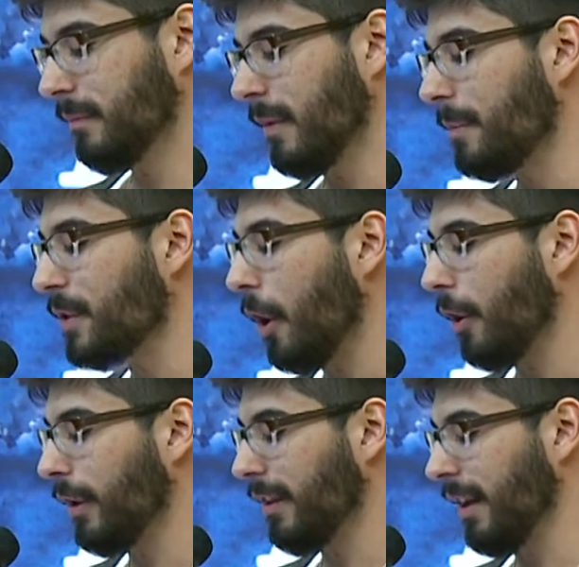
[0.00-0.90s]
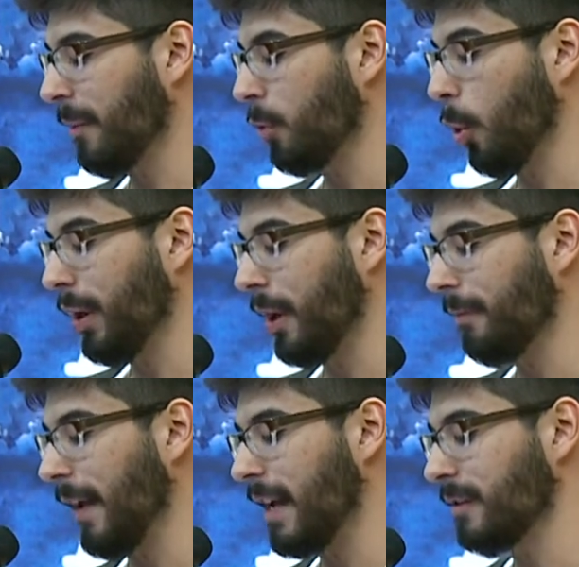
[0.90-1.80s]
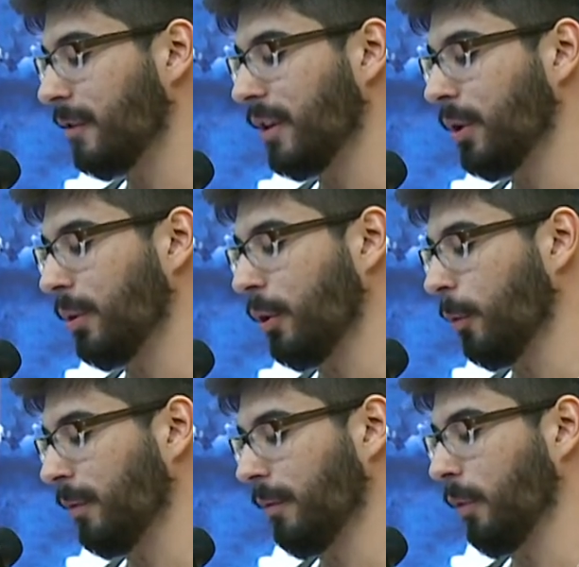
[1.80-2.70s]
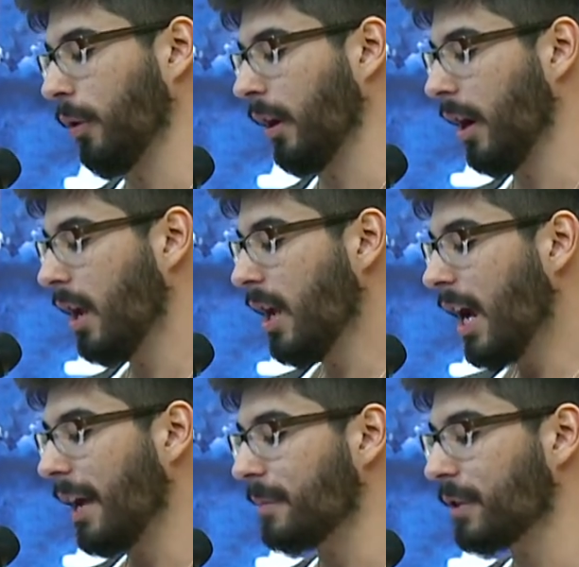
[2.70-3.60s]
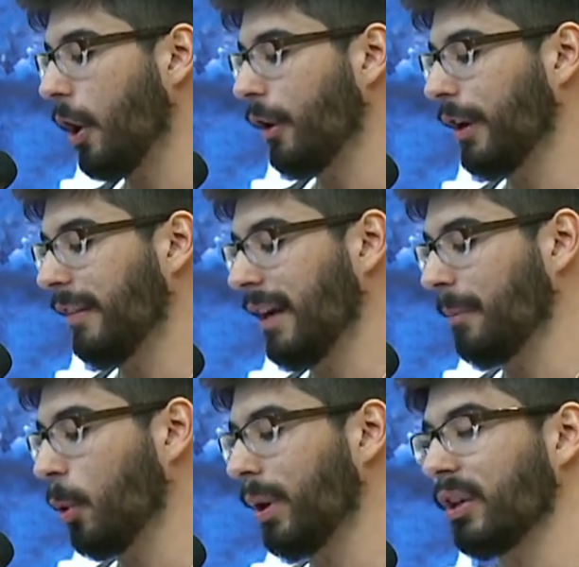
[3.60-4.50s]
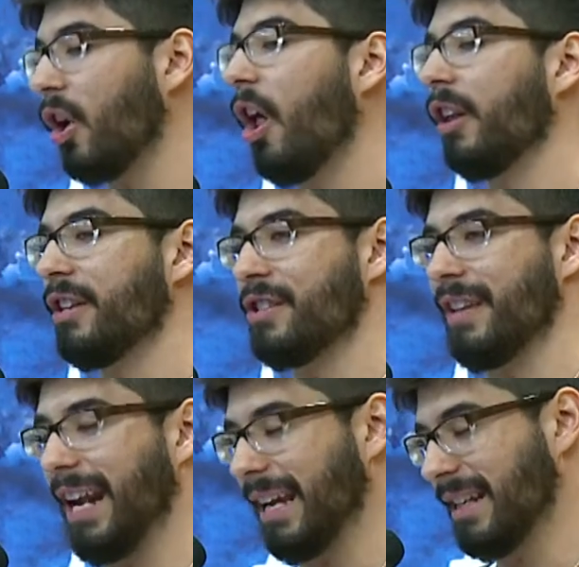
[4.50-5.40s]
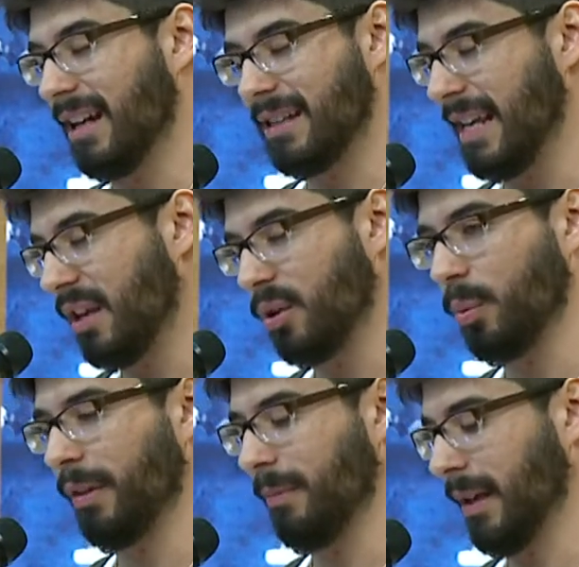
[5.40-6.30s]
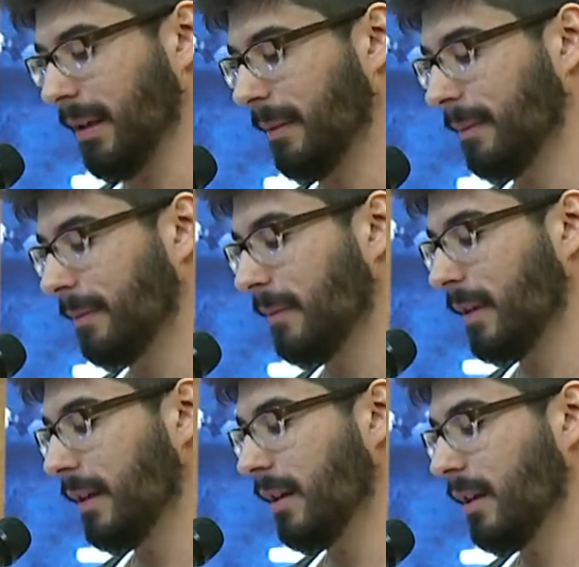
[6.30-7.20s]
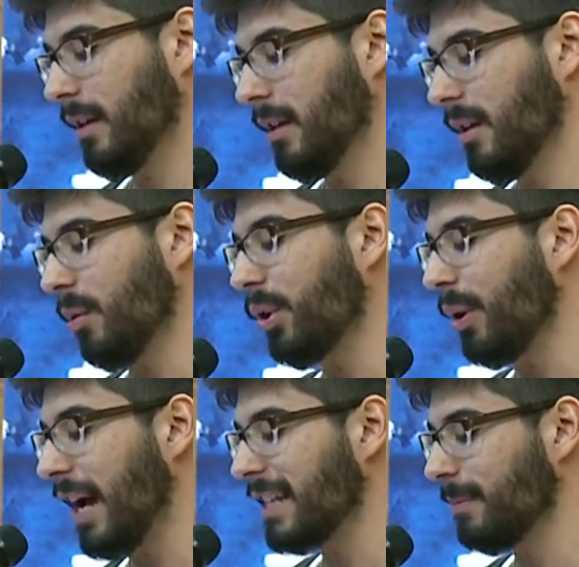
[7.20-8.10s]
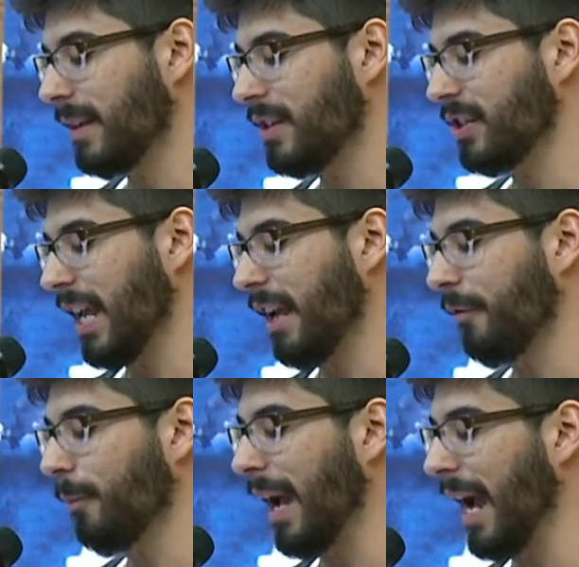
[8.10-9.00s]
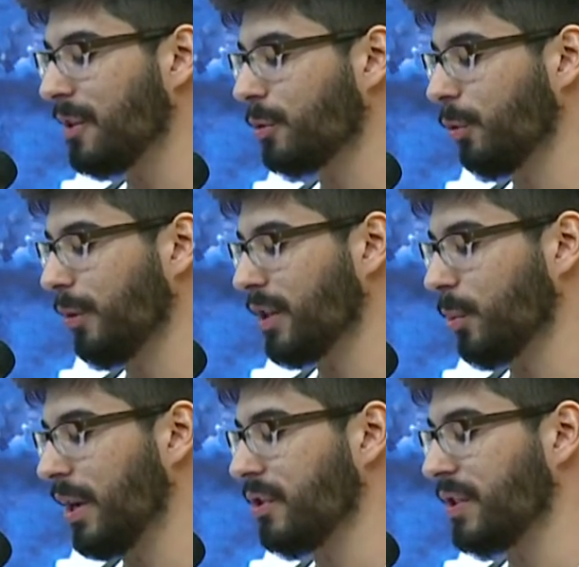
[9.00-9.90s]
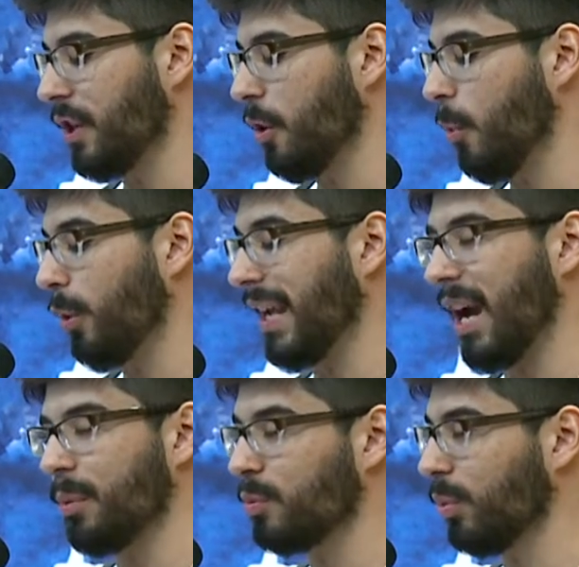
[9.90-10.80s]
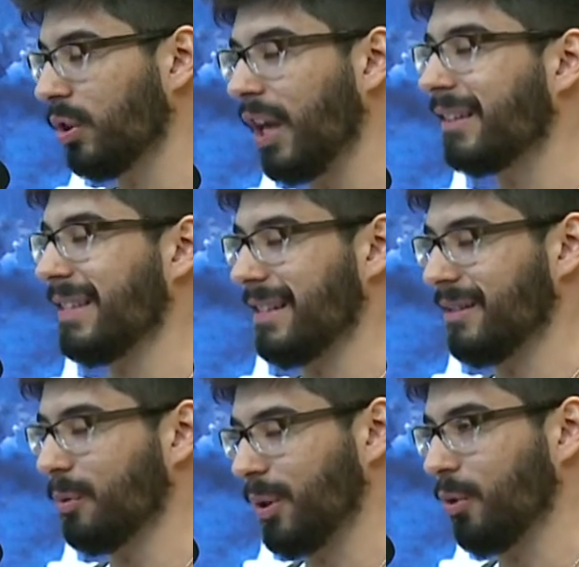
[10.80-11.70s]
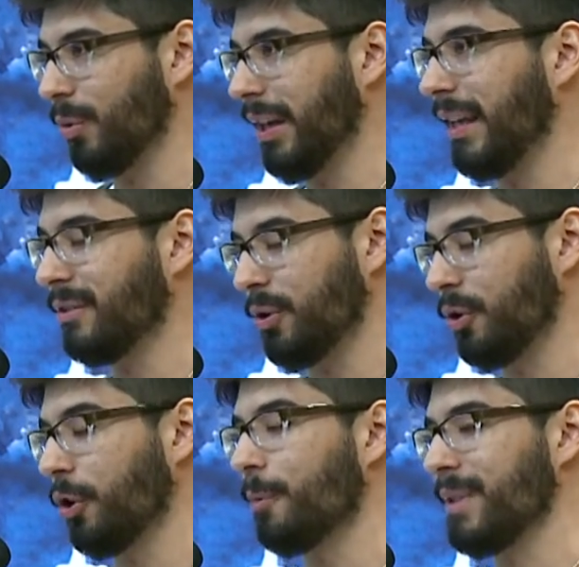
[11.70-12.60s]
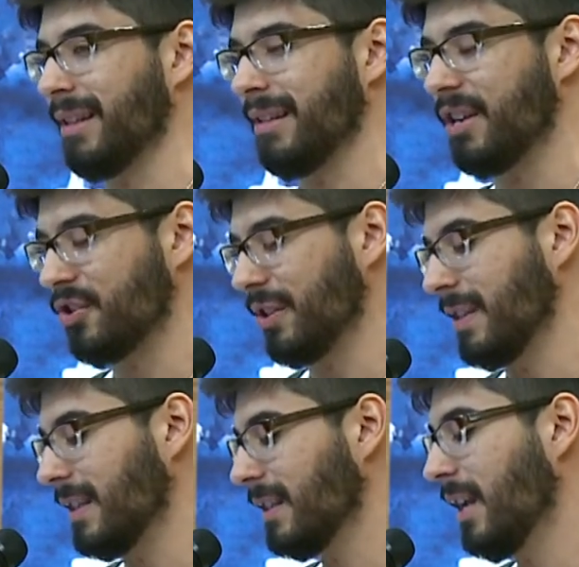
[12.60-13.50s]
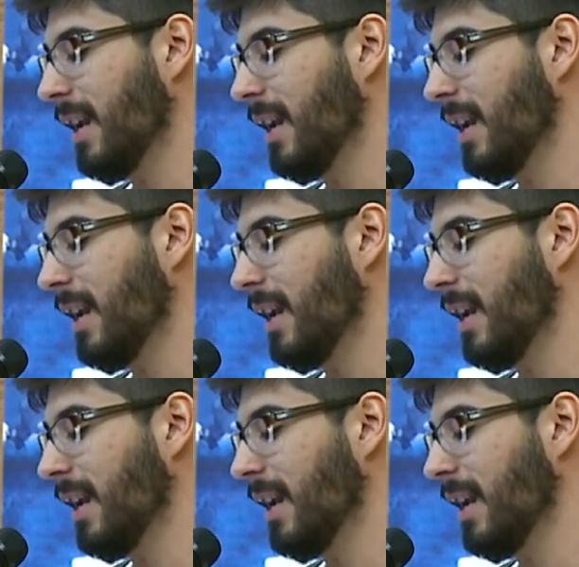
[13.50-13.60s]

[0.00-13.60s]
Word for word: I'm sorry that I'm growing up faster than you had hoped for. I'm sorry that I'm going to college and that I cannot take you with me. When you asked me to shave for my high school graduation ceremony, I was reluctant to agree to your terms and conditions.